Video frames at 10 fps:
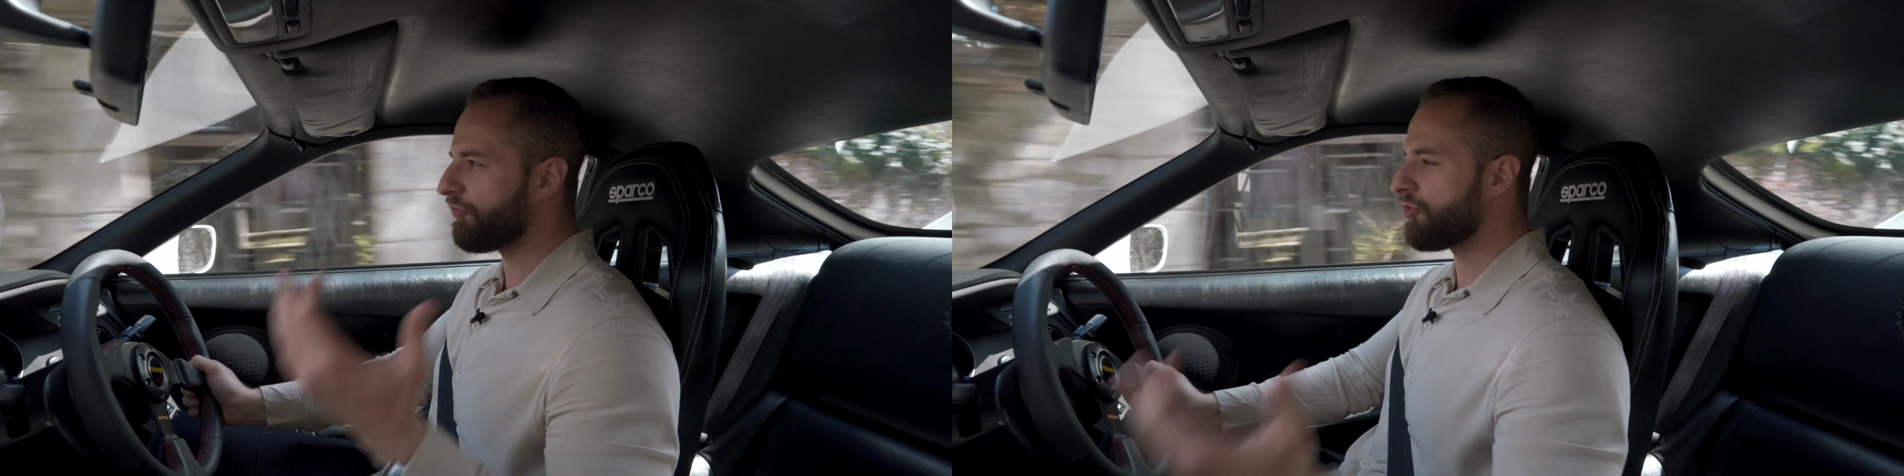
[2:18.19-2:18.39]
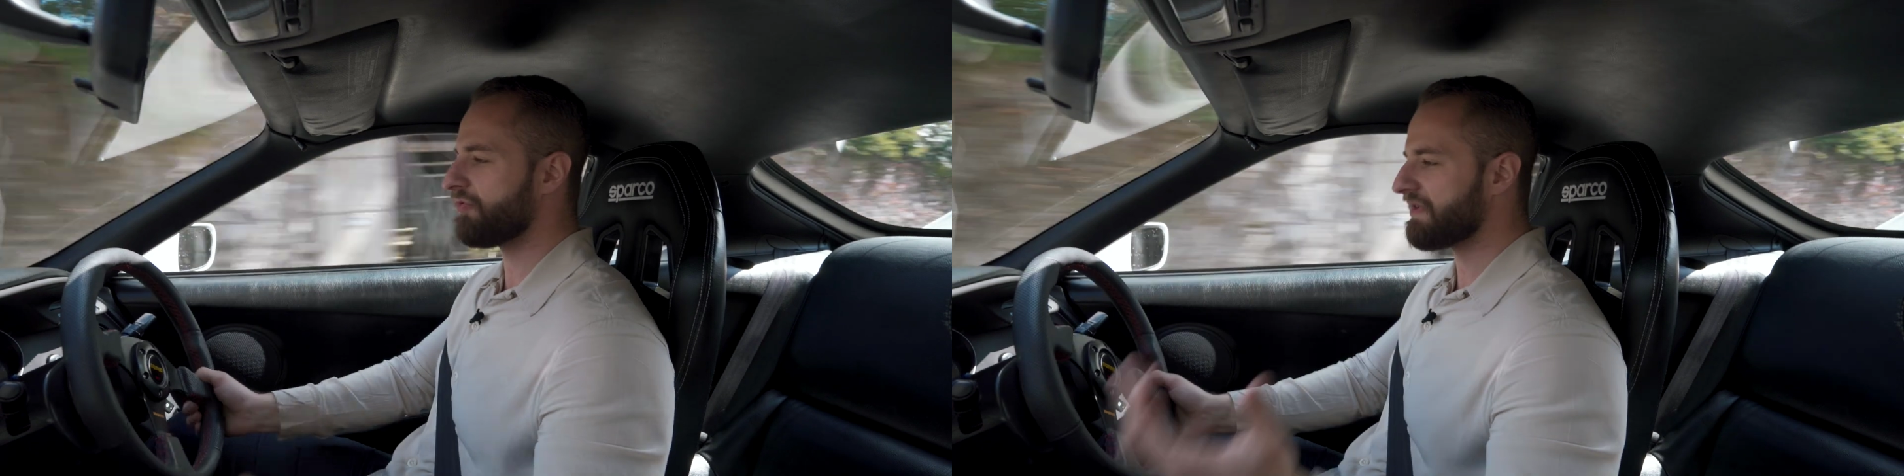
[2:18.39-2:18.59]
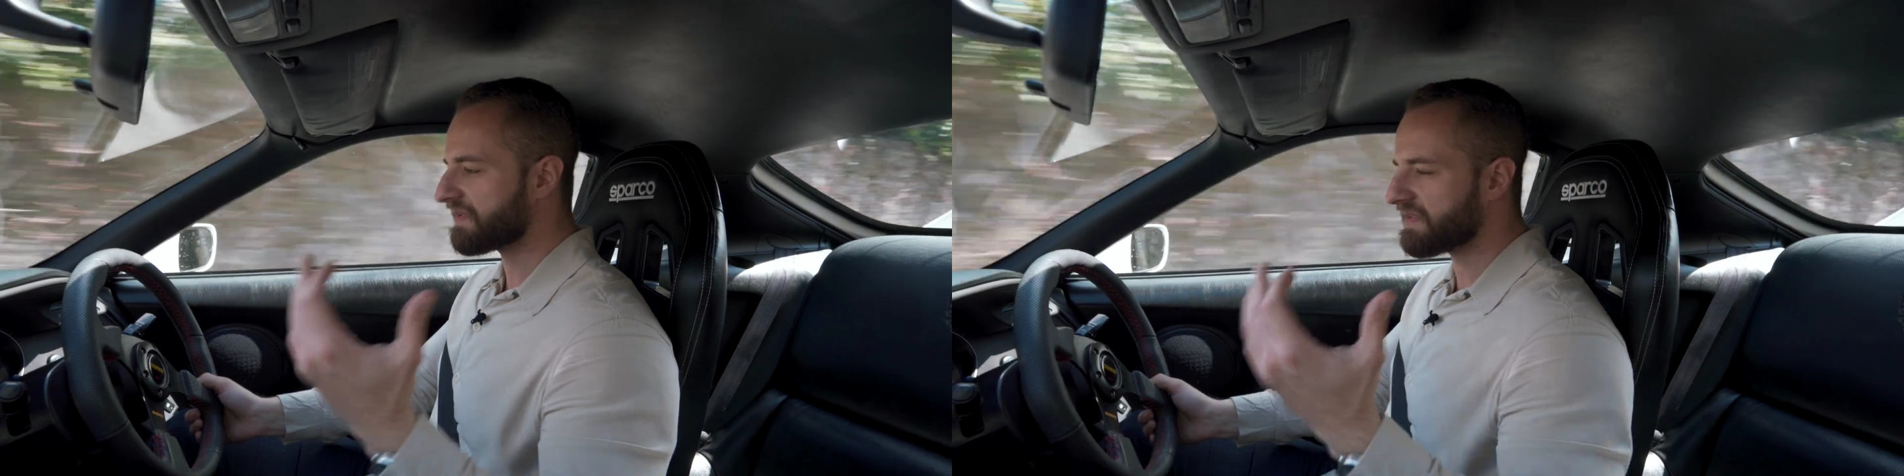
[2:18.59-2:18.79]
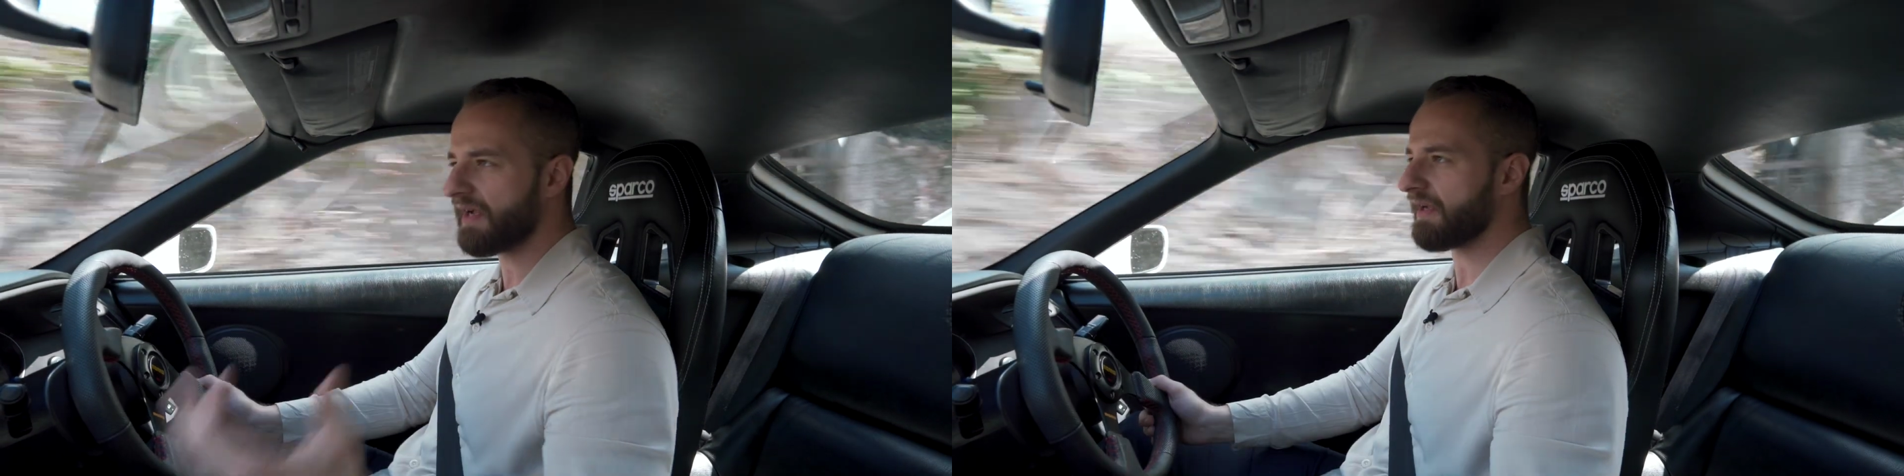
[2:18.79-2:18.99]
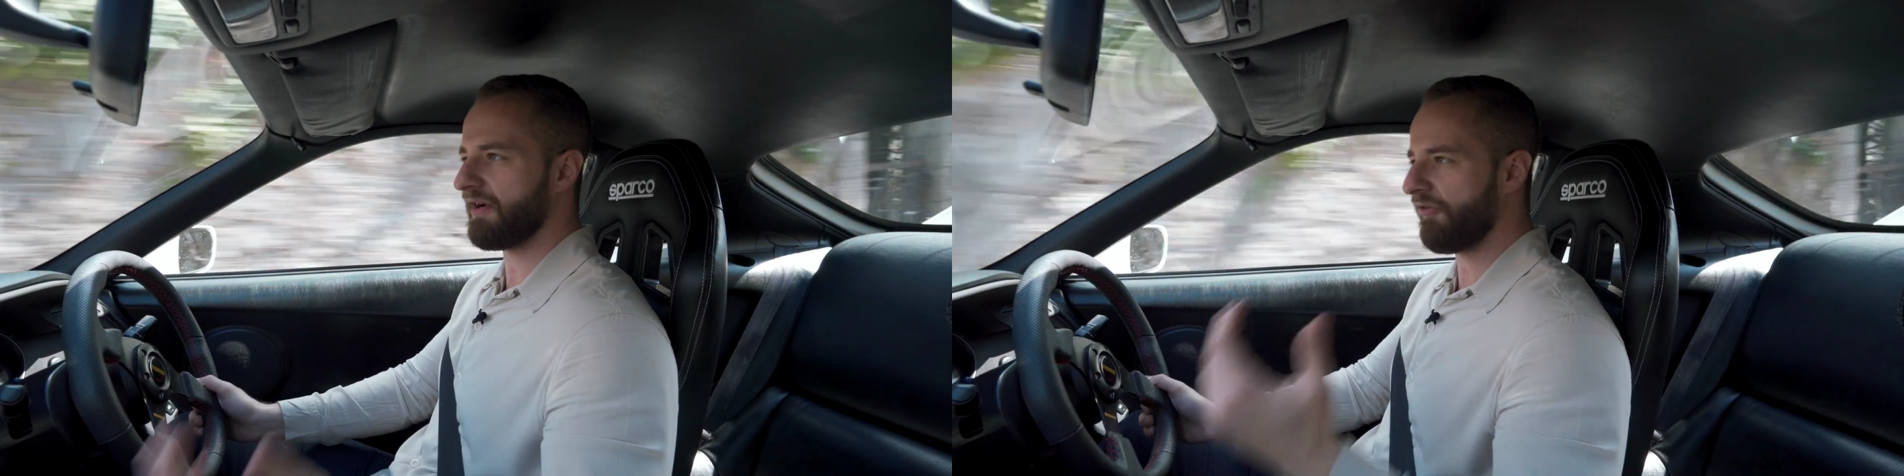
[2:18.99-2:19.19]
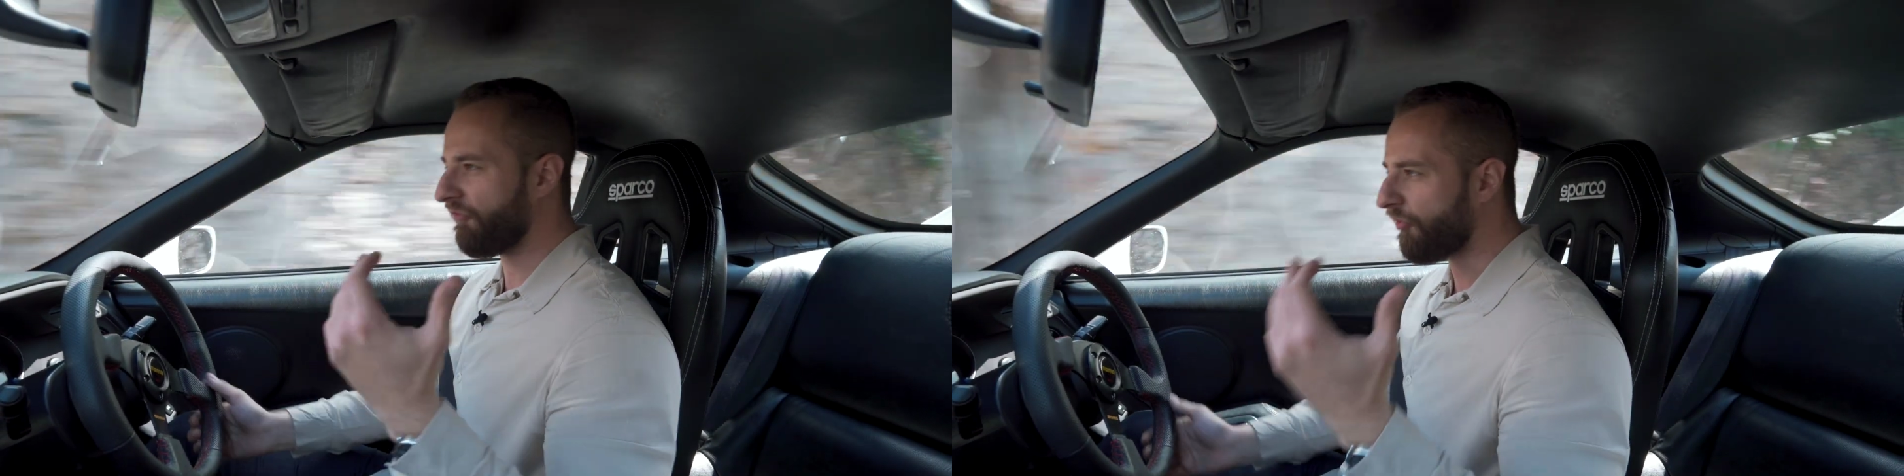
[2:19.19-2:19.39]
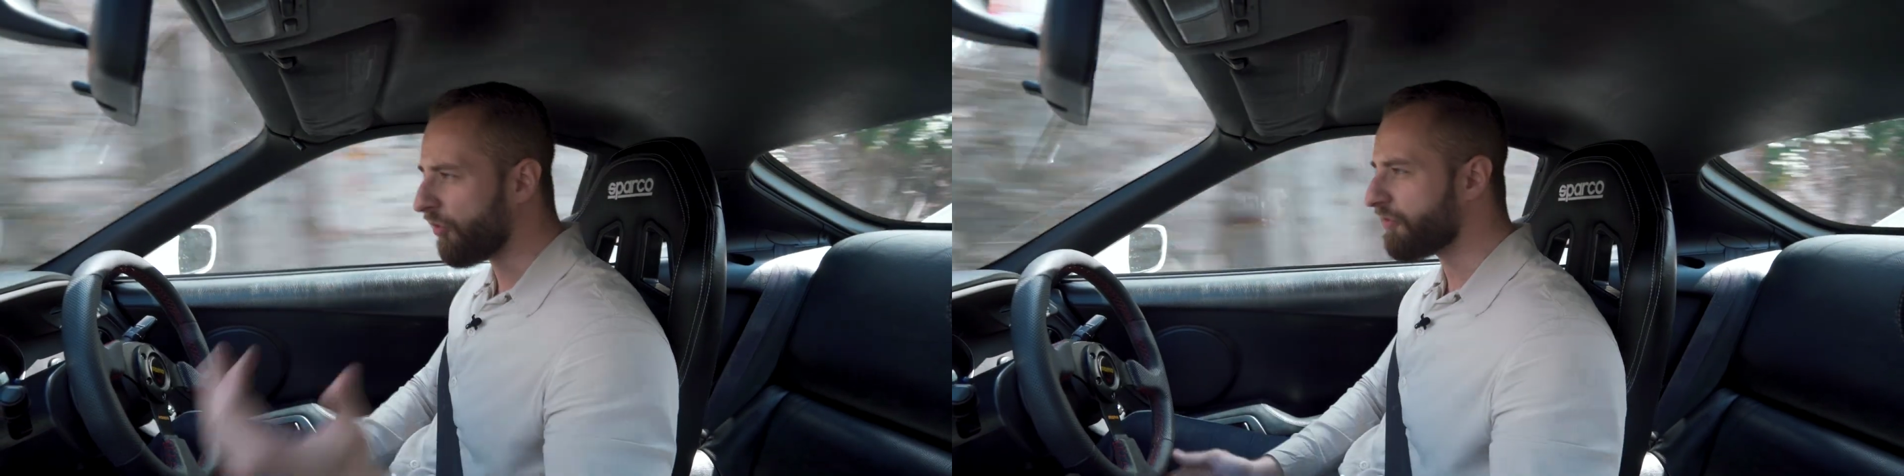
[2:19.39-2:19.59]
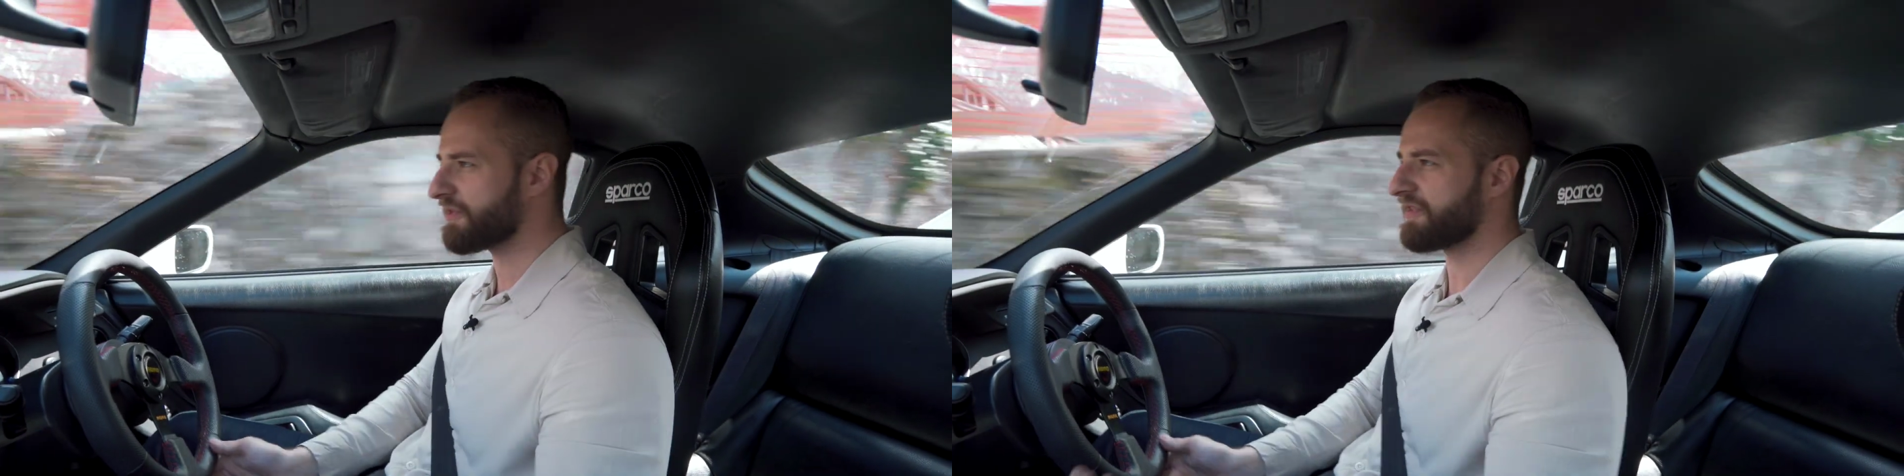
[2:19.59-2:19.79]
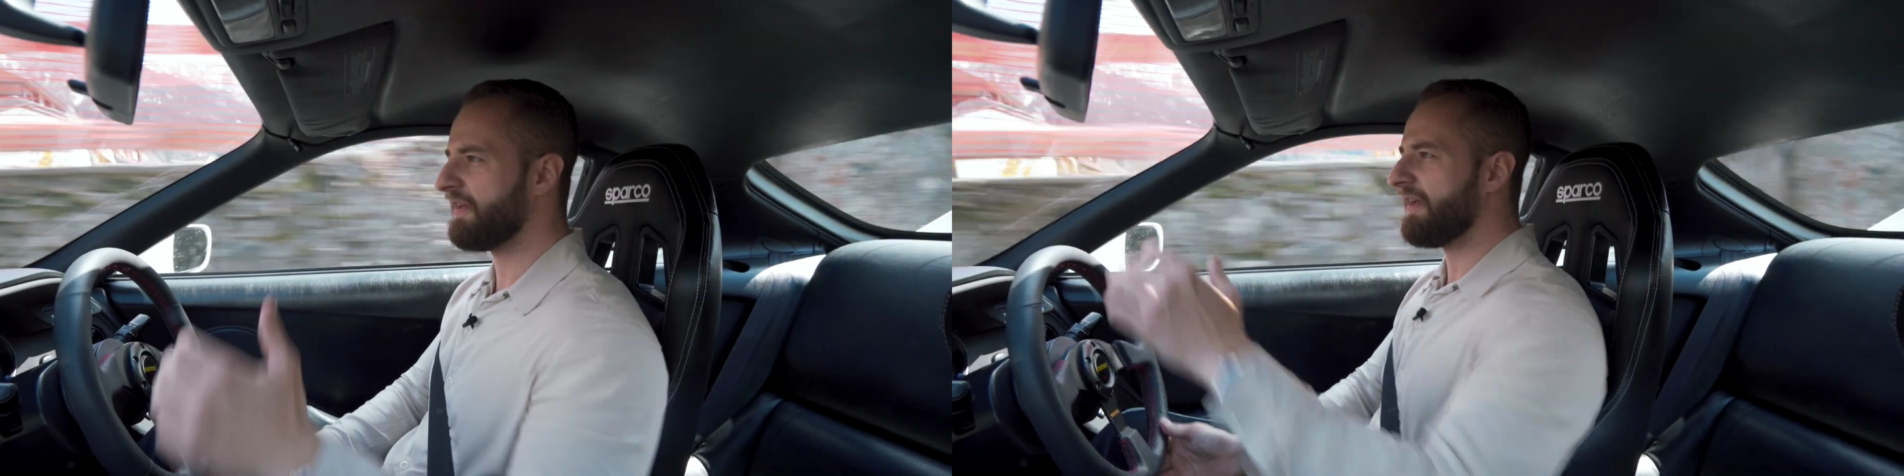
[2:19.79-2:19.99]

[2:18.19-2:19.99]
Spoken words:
Furious saga, of course.